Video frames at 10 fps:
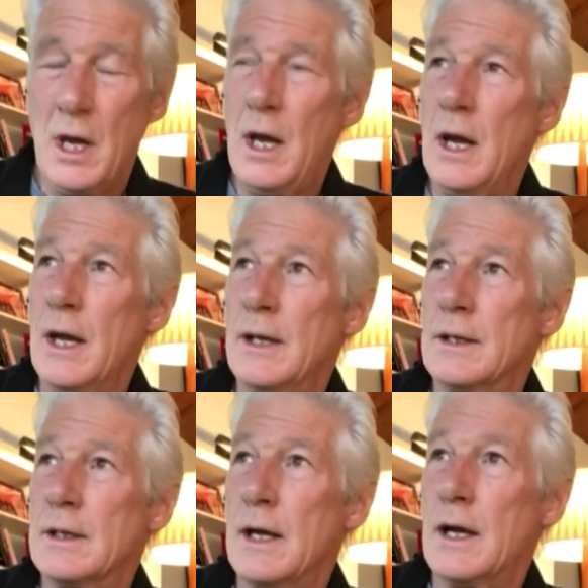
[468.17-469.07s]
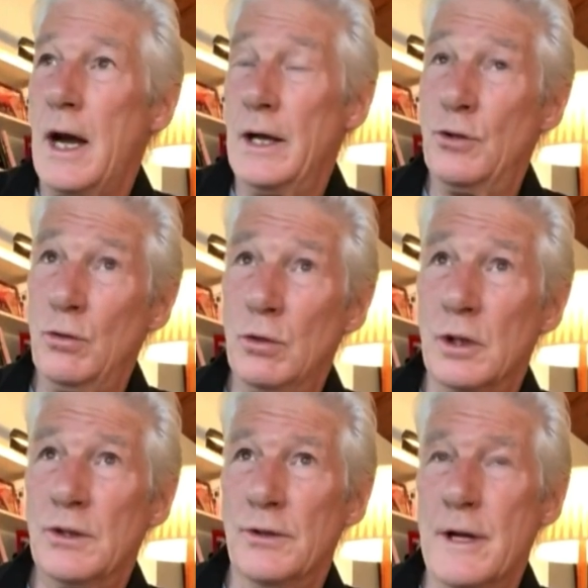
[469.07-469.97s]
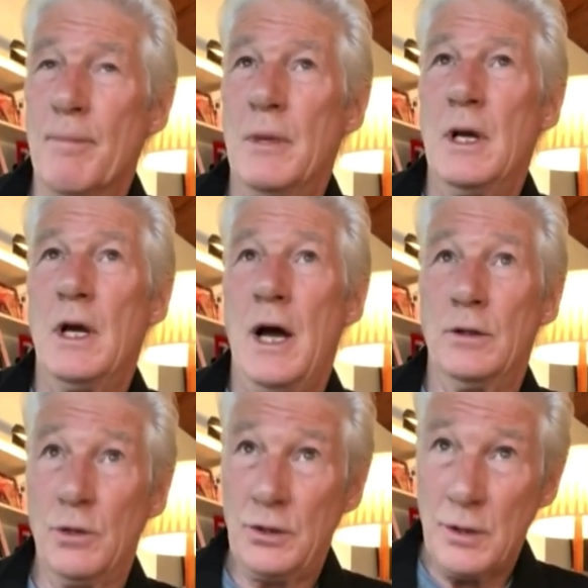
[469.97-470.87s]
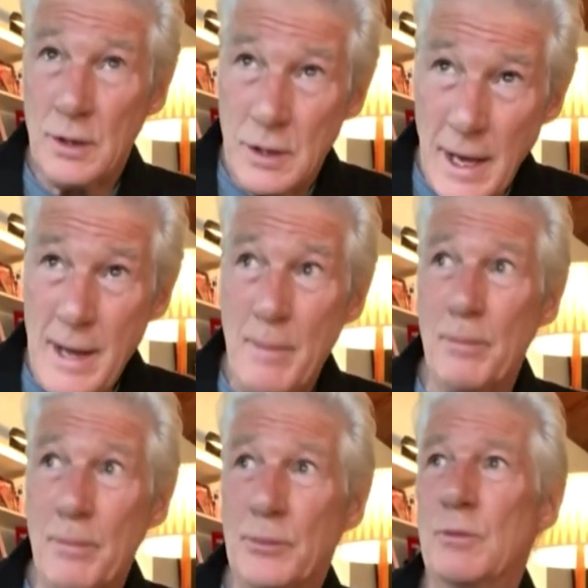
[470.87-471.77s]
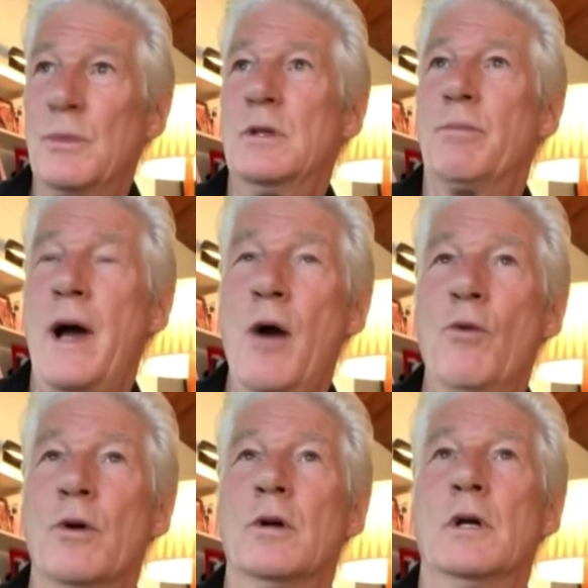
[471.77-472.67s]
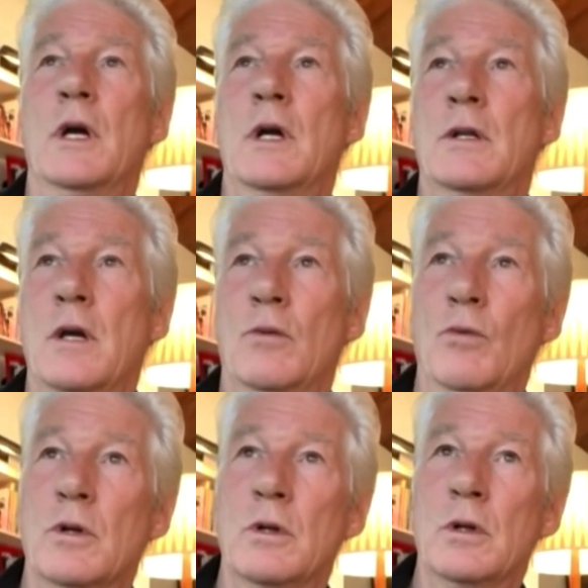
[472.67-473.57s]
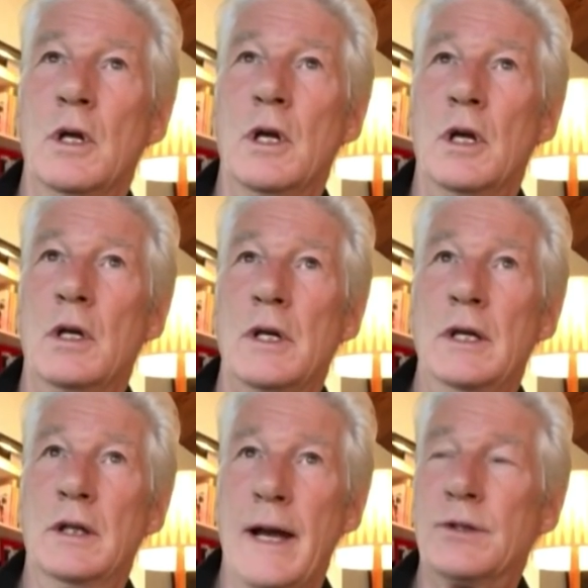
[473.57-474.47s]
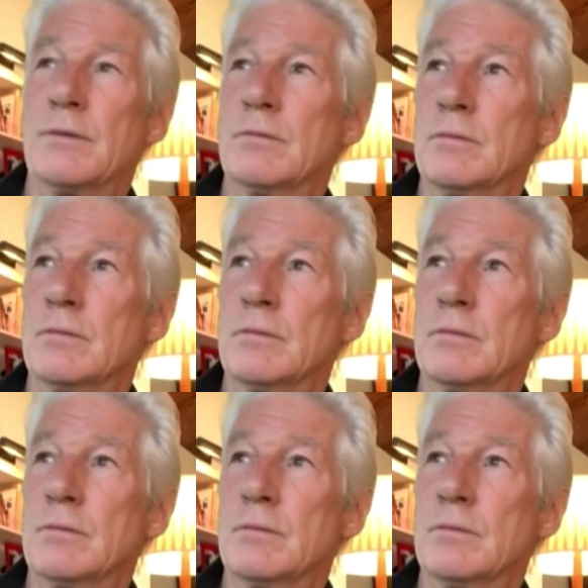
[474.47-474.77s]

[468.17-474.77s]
And I do look to them. I look to them to be the power that will elect